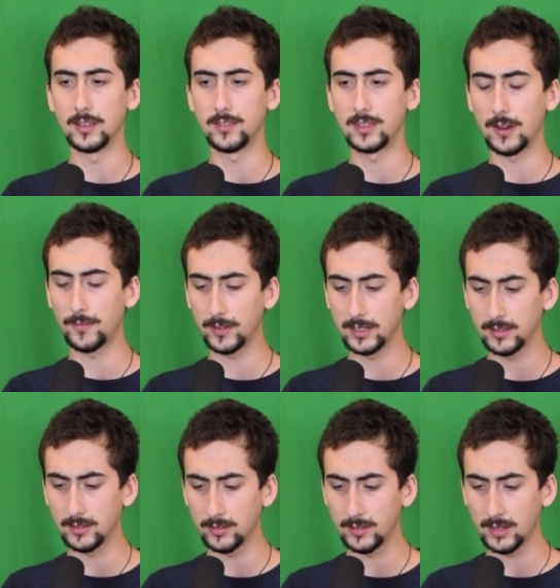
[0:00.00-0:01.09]
It's definitely
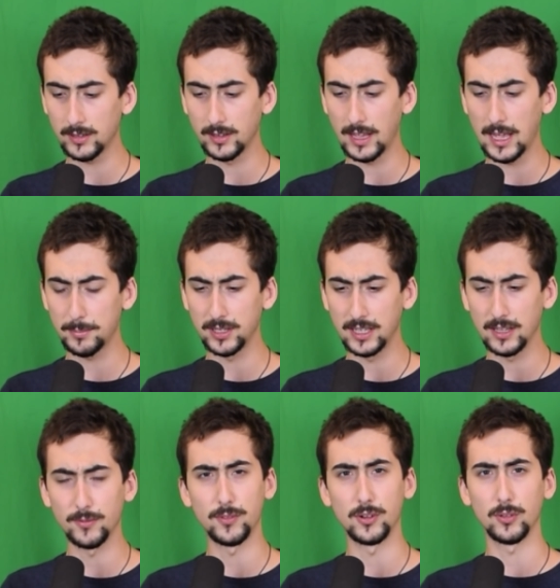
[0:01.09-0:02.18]
not going to happen again
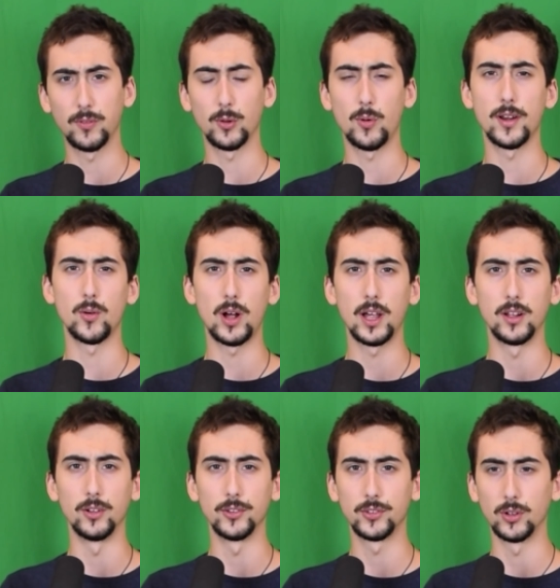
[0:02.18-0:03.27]
for, for quite a
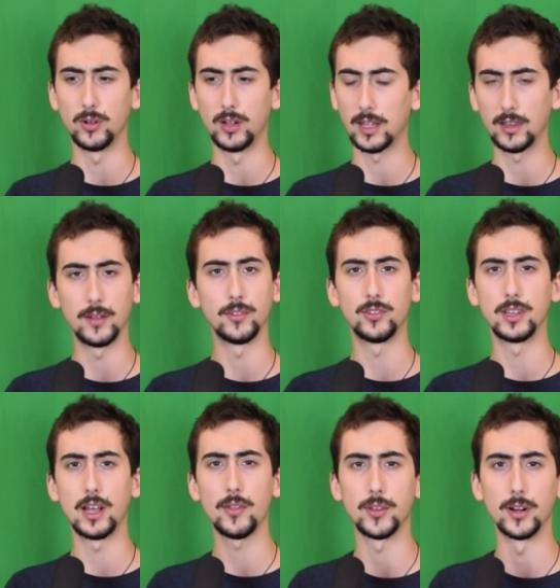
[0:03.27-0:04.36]
while. So I'd love to see you out